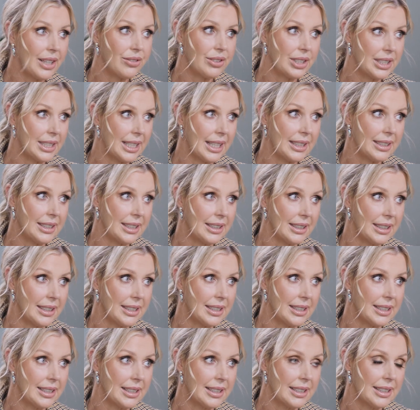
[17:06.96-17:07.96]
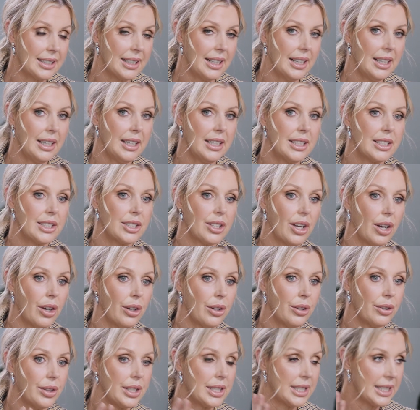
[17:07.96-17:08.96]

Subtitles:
of detecting this. So the